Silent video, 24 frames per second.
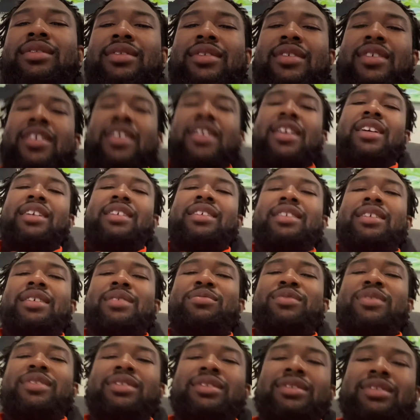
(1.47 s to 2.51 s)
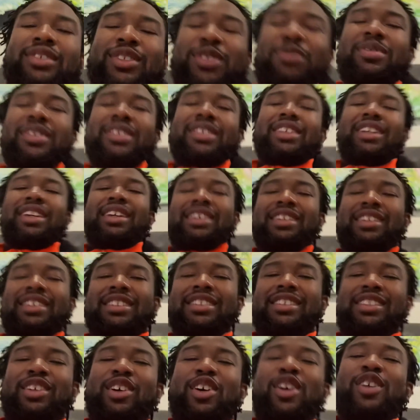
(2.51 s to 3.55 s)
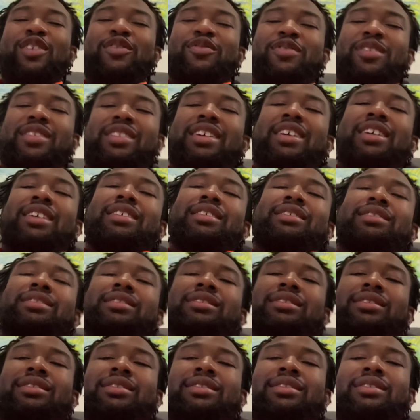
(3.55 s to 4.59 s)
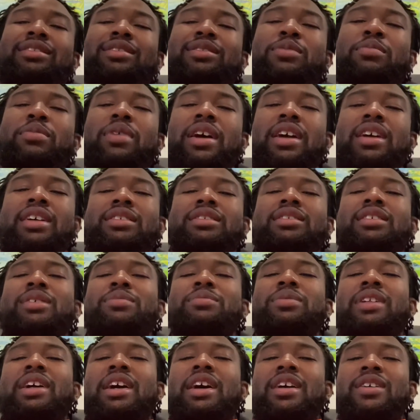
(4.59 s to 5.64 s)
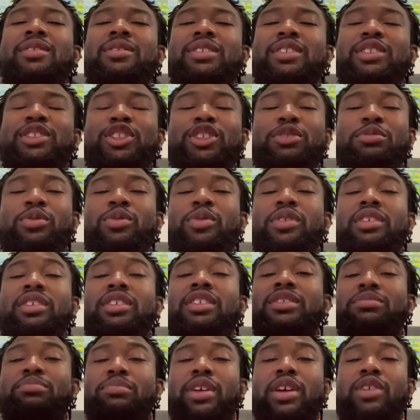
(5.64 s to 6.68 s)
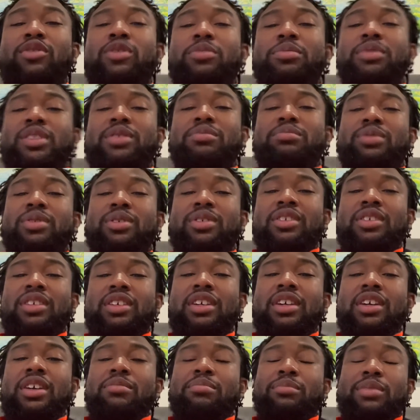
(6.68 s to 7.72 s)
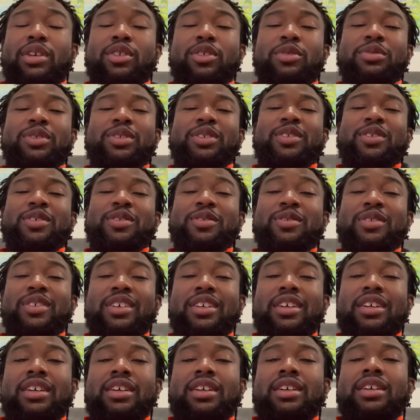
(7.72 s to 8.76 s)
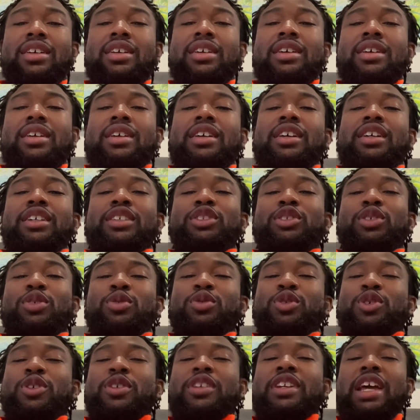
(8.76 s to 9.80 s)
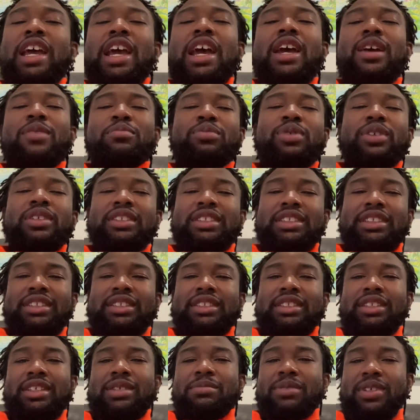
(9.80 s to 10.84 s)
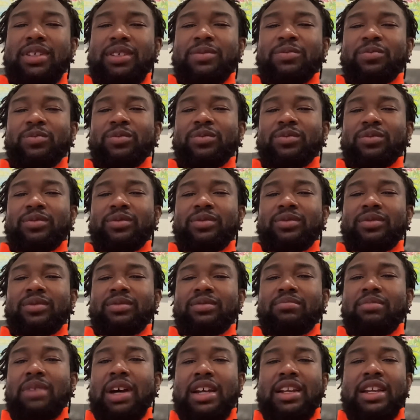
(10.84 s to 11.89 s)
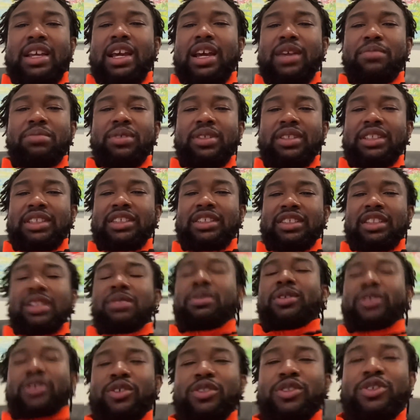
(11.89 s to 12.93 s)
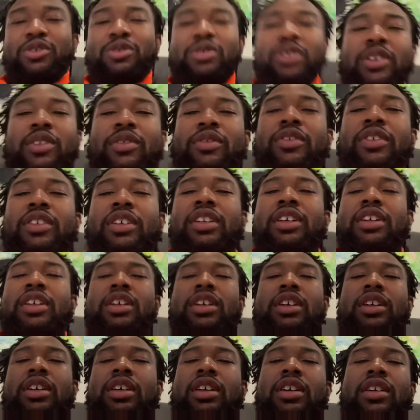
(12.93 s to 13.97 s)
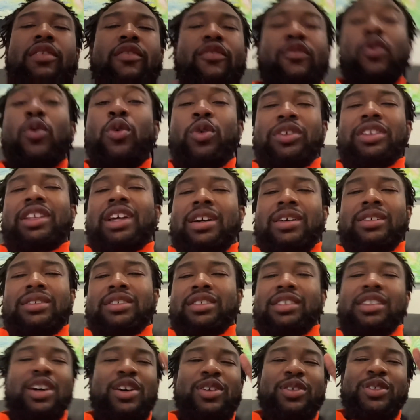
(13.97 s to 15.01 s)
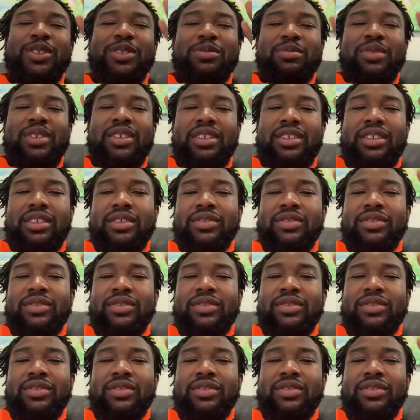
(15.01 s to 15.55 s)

All right, Kamran, you've been thinking this thought for like the past couple hours since you were reading this bankruptcy book, bankruptcy code. So your dad put this limit. My dad put this limit on you of $4,000 a month.